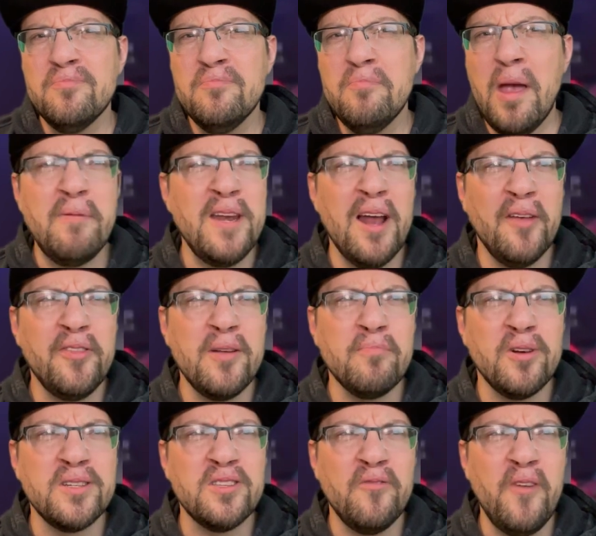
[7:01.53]
maybe nothing
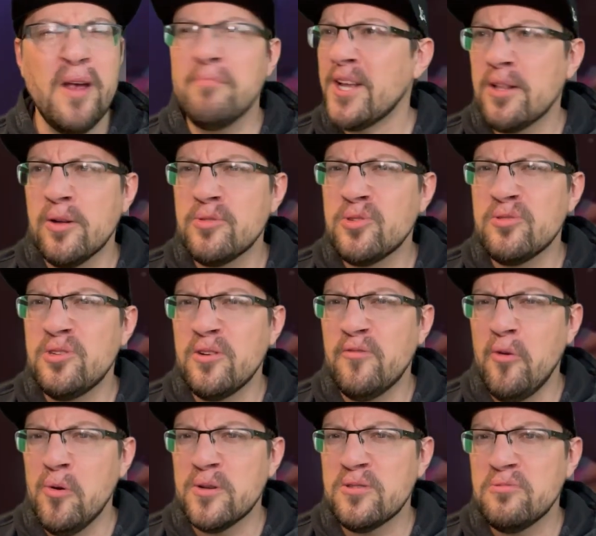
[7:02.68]
brings a family closer to
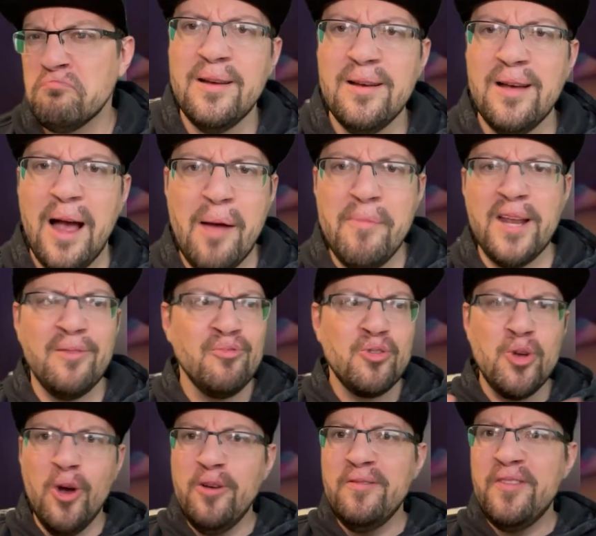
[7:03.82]
divorce. I mean,
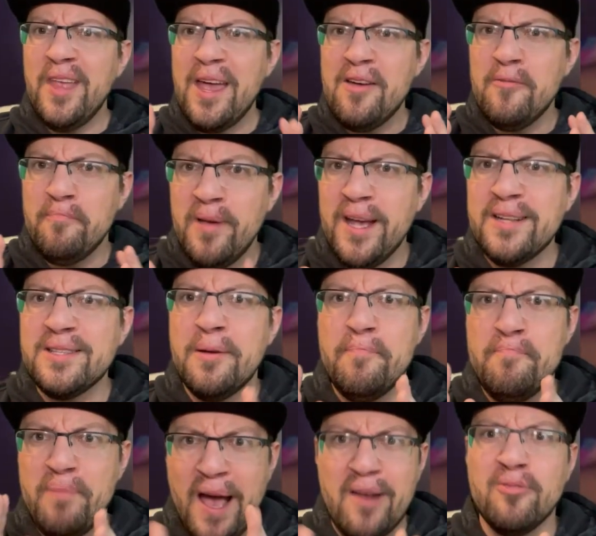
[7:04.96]
couldn't they have picked a
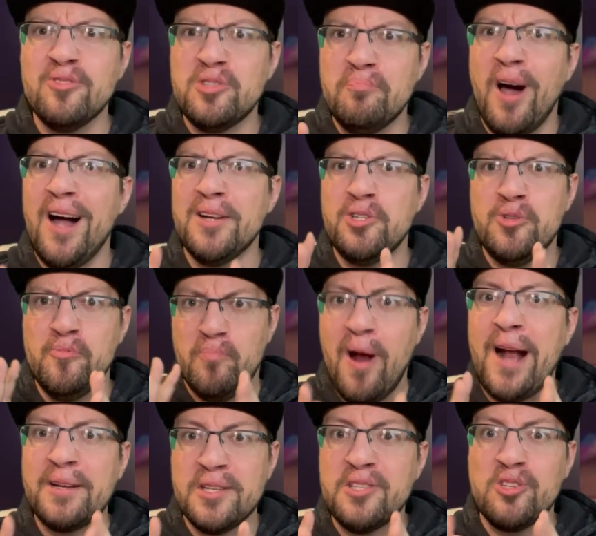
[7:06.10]
better spot to
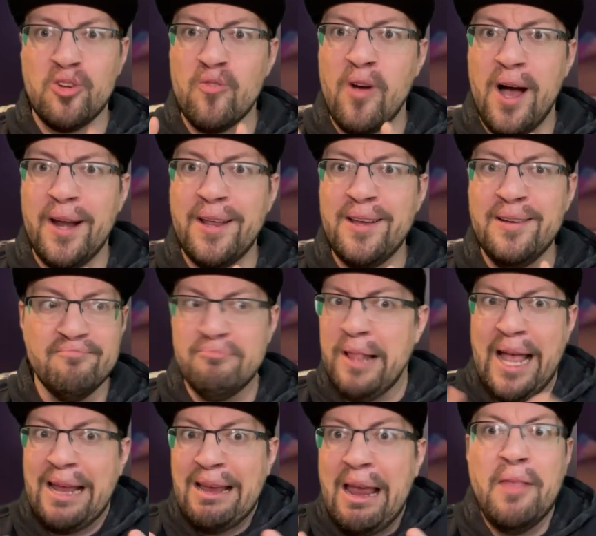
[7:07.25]
practice karate,
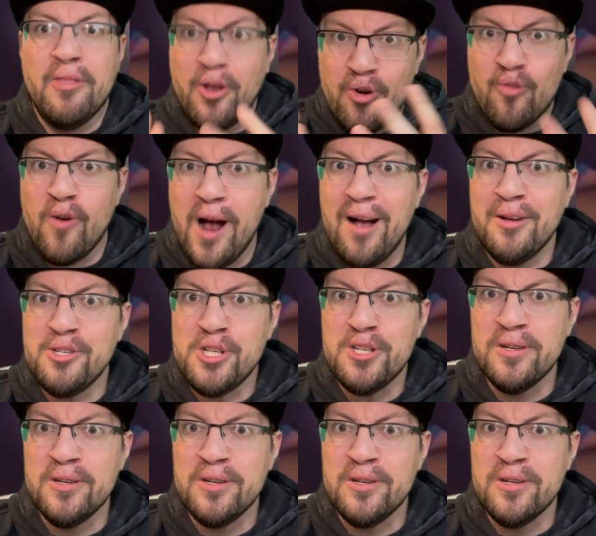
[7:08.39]
like in the garage?